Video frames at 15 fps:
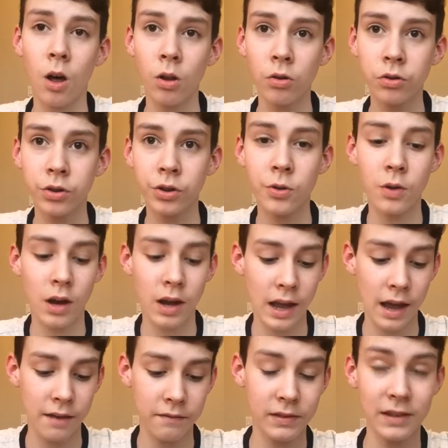Also, I
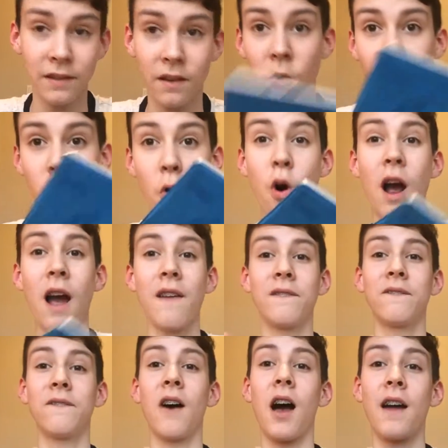have the Core
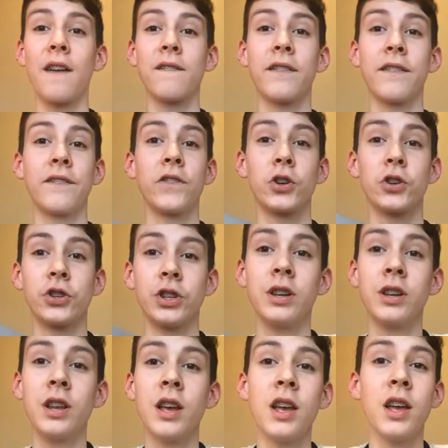i5
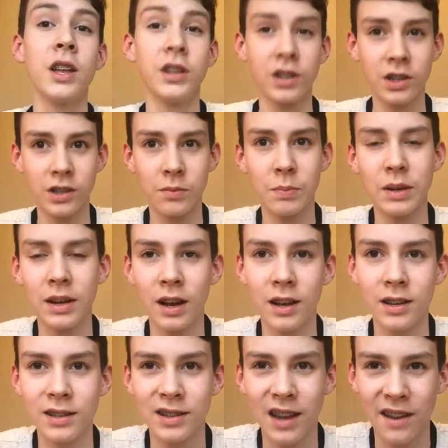version just
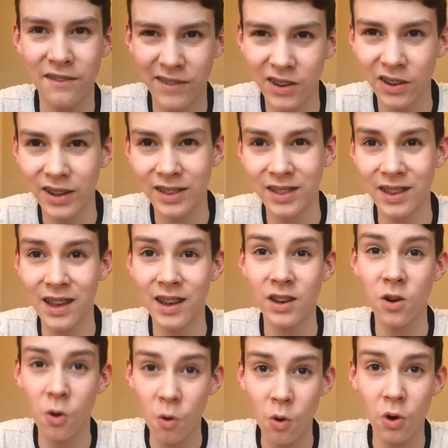because I feel like the
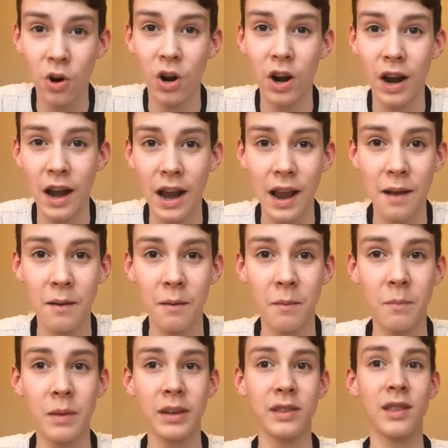Core
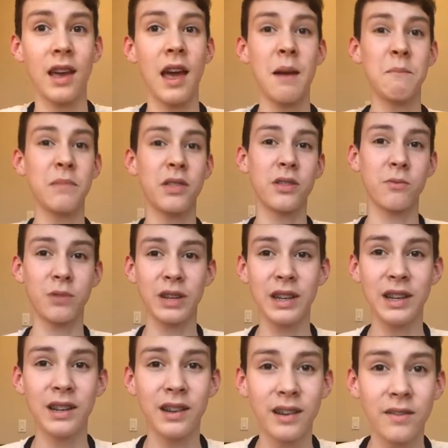and the
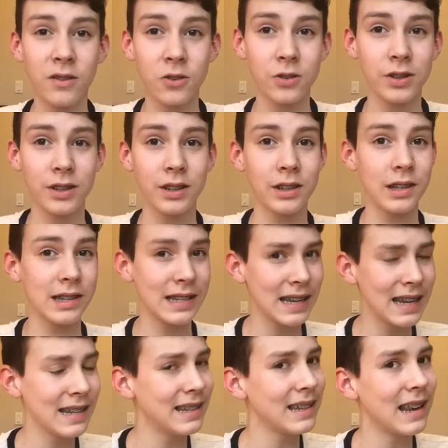M3 version
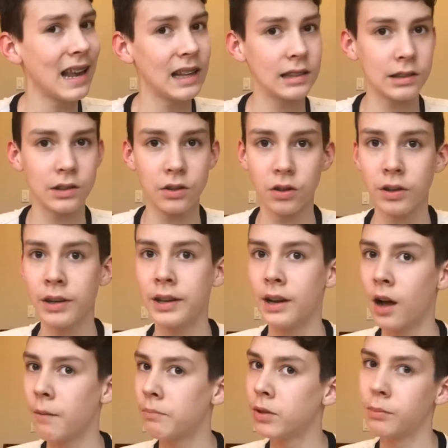just isn't as good
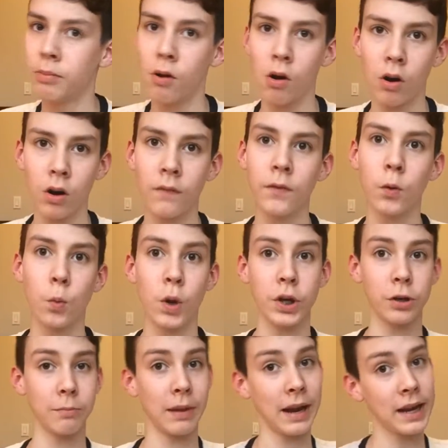and up to par for
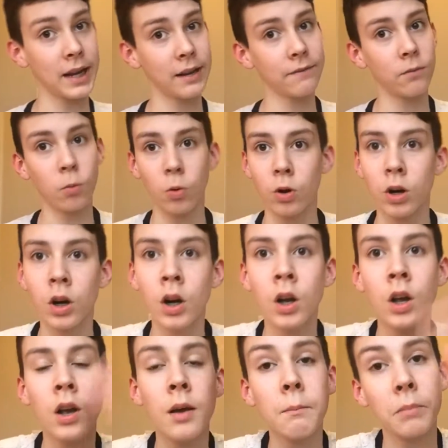what you're paying for,
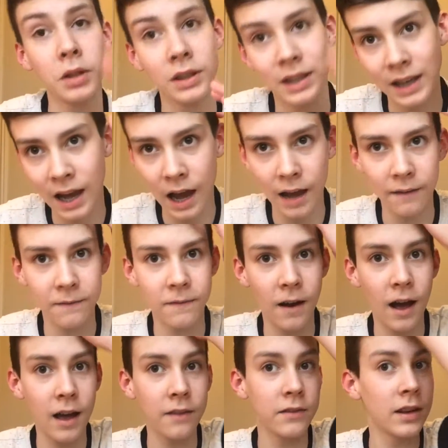but the
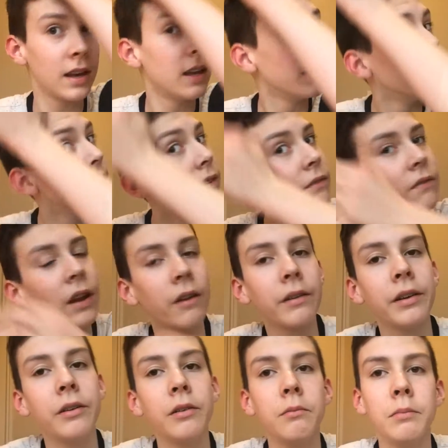i5 is a
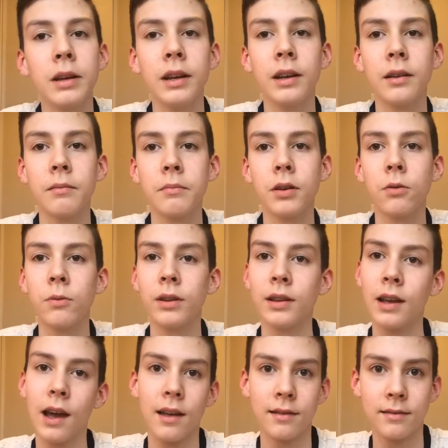very good median
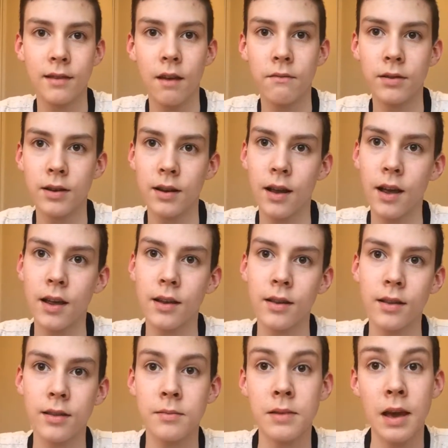between the i7
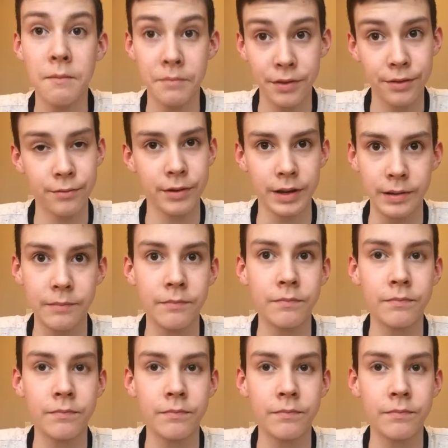and the M3.